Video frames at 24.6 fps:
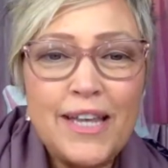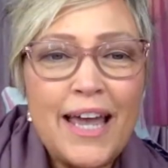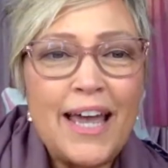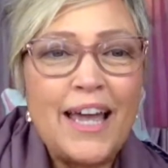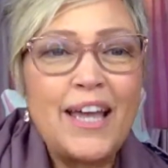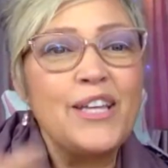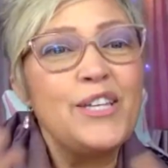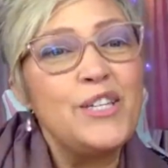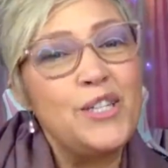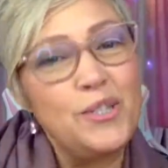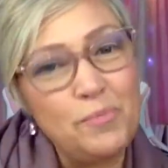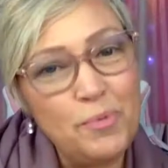
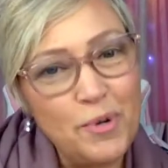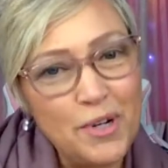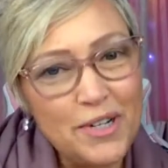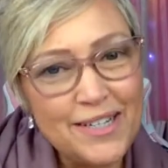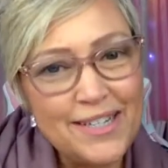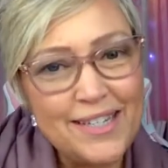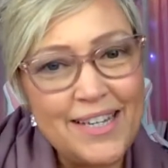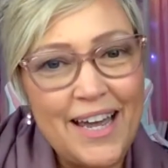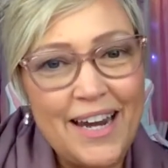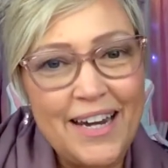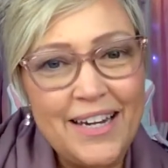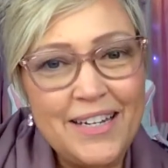Super
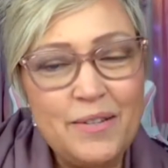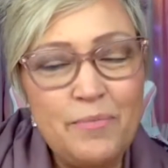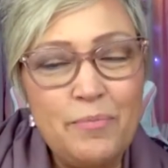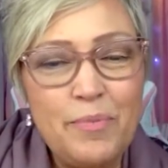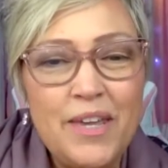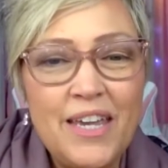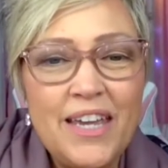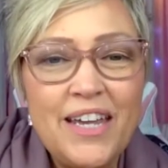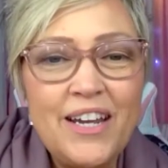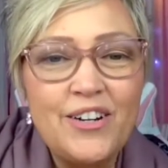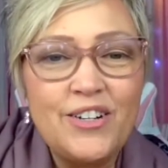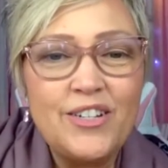excited to be
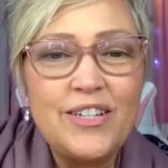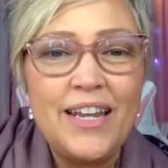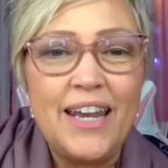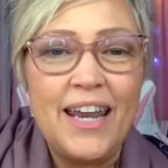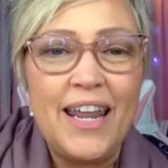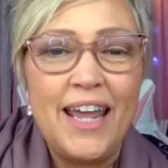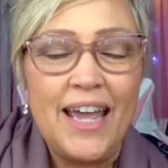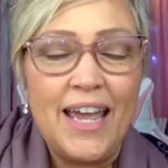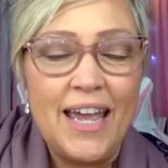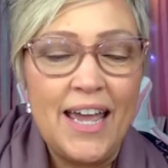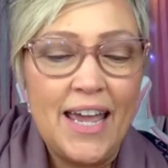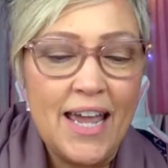here
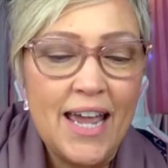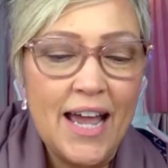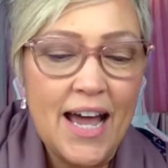today.